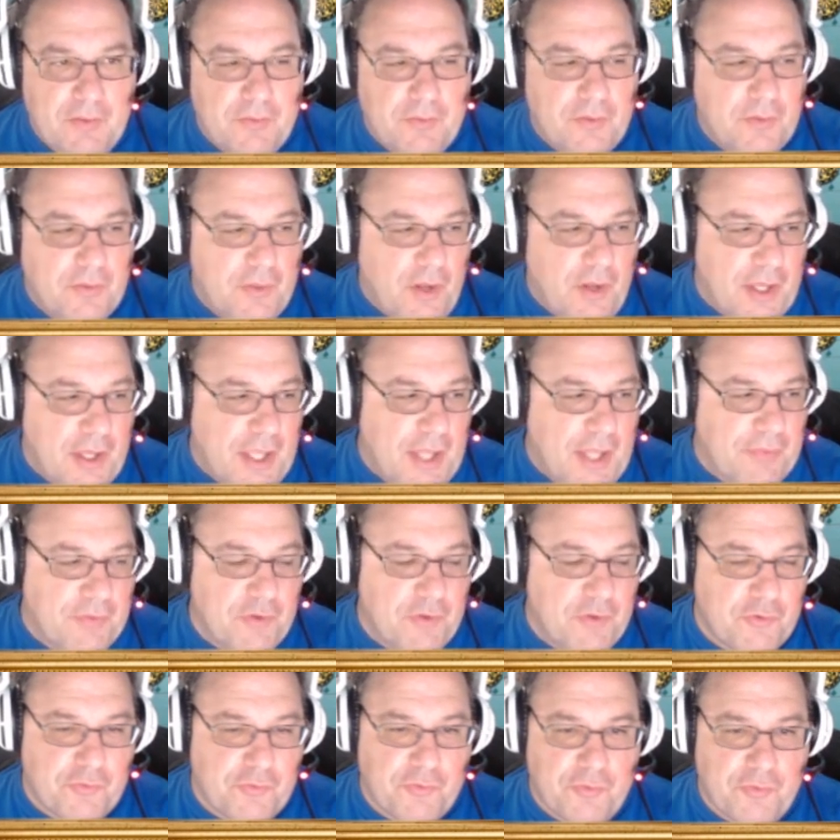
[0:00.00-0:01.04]
Now, I got
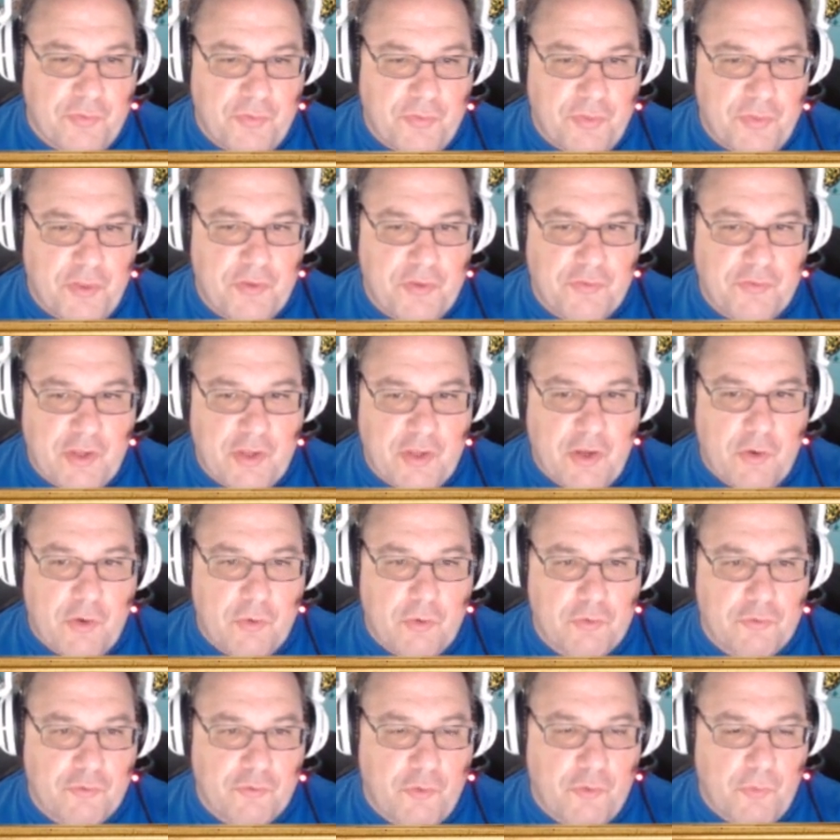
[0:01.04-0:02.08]
this here
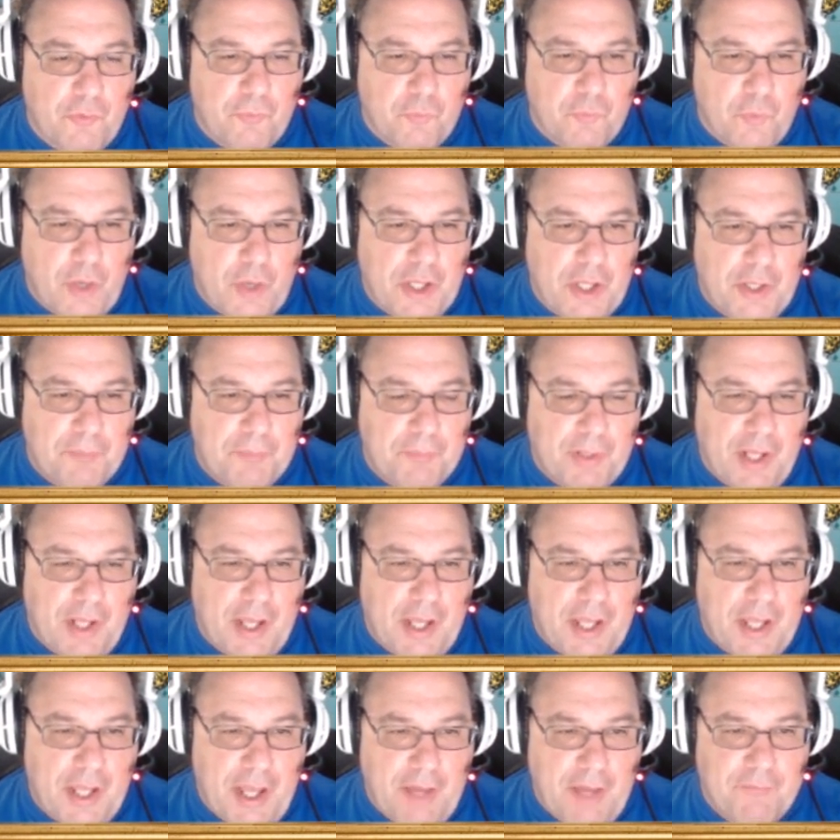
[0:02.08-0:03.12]
is from Reddit, but
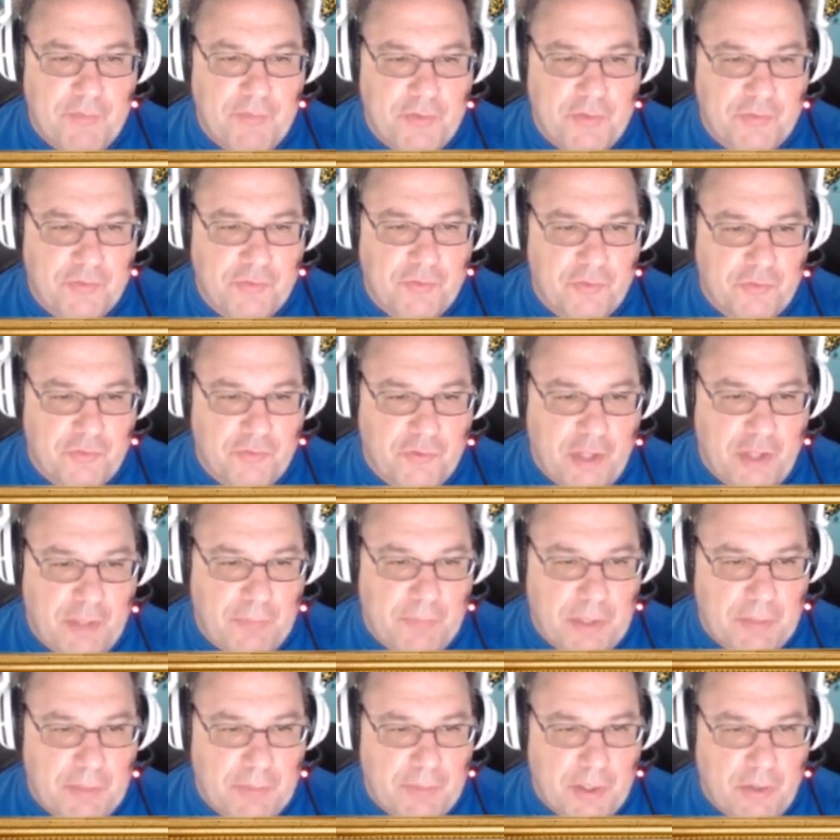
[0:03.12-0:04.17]
I have this same
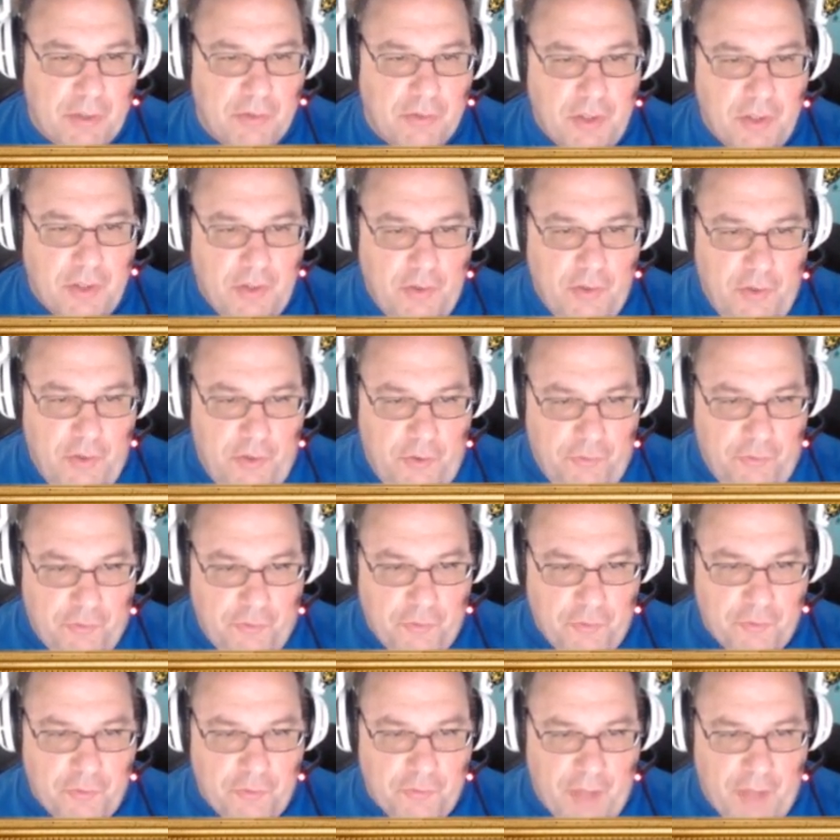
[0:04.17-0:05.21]
email. So it
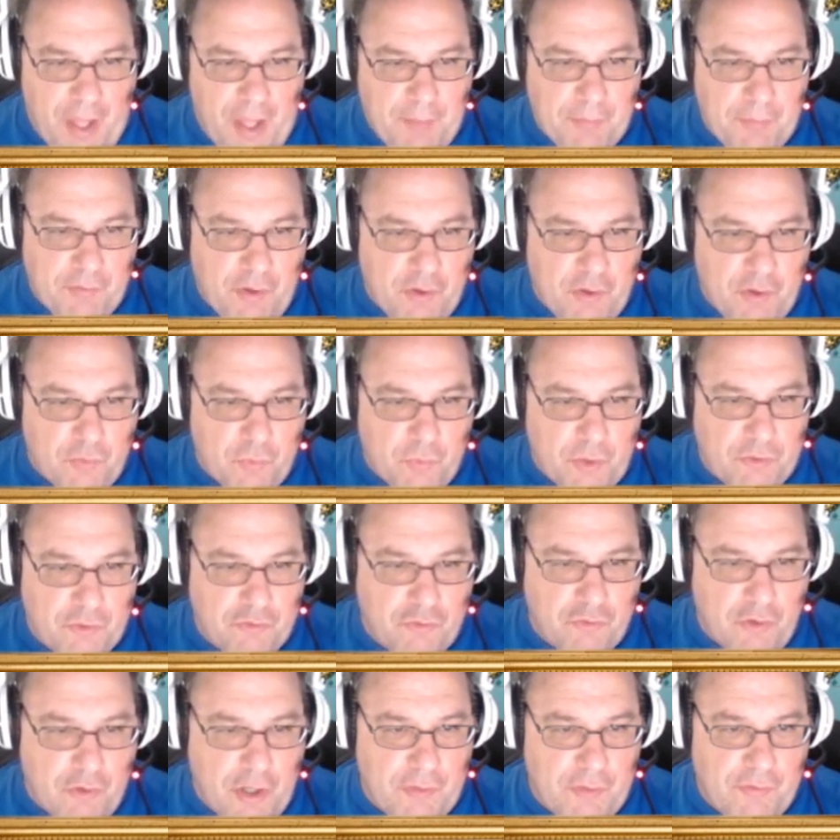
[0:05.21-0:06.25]
says Amazon
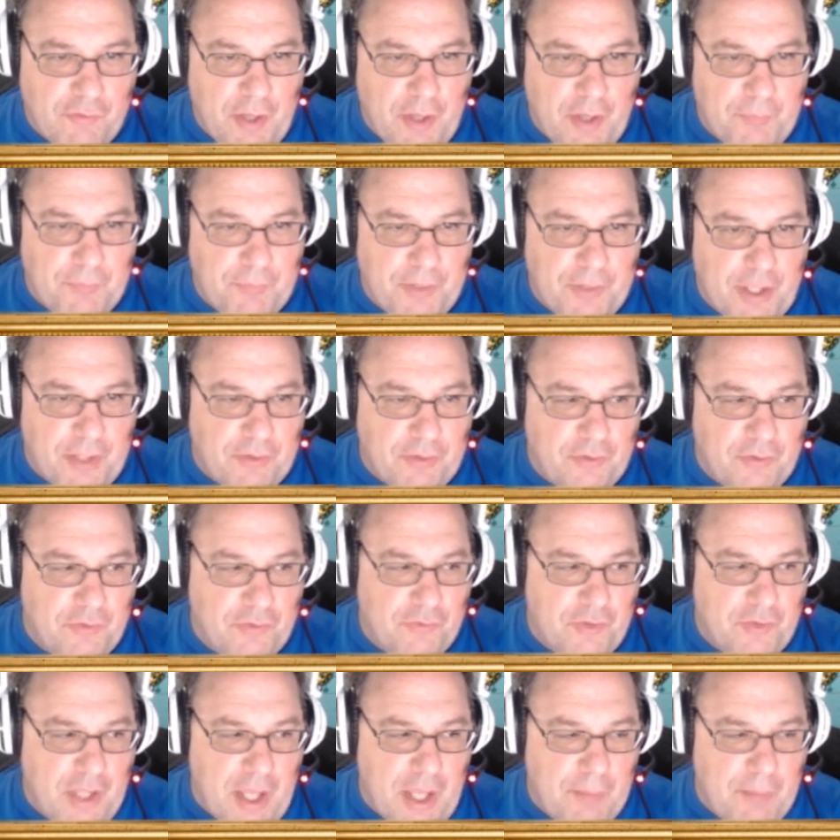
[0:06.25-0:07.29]
Restaurants Update. You can
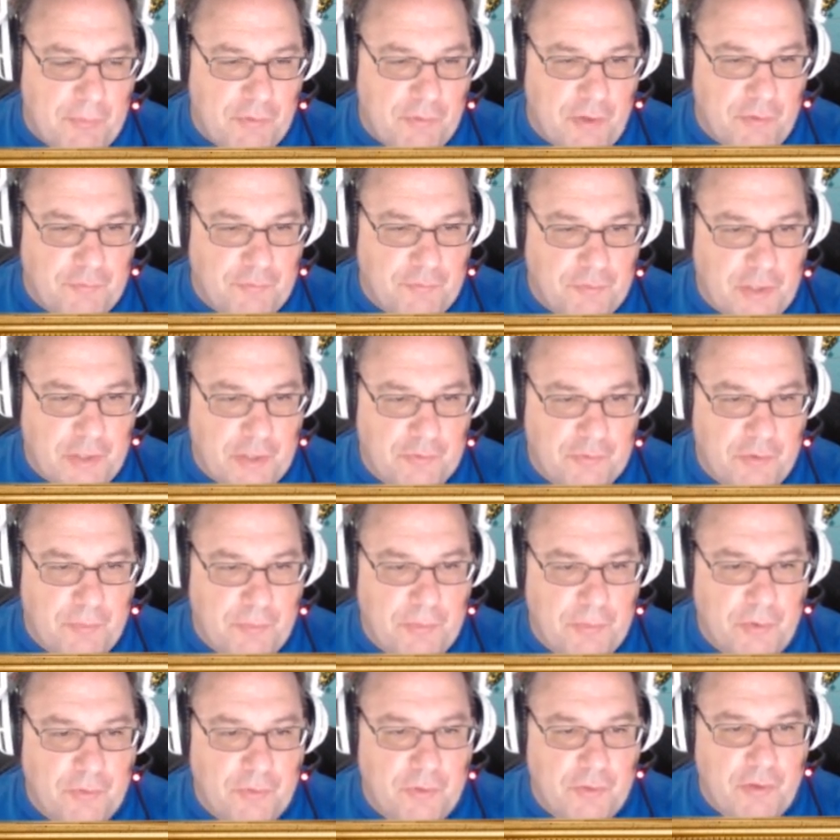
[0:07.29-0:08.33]
see Amazon Flex up
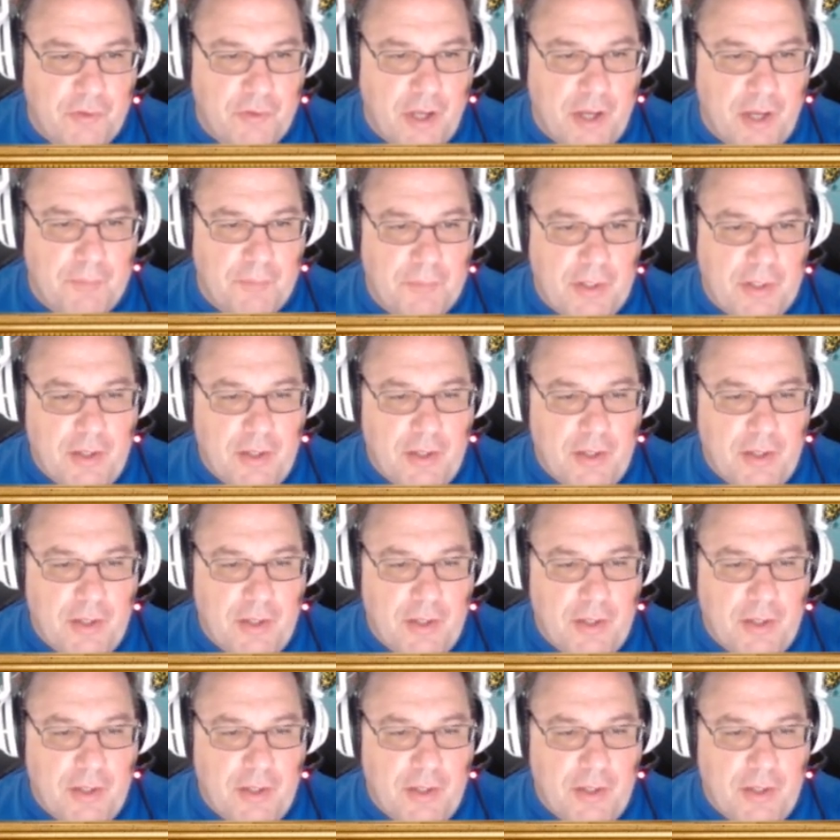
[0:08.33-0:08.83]
here on the top.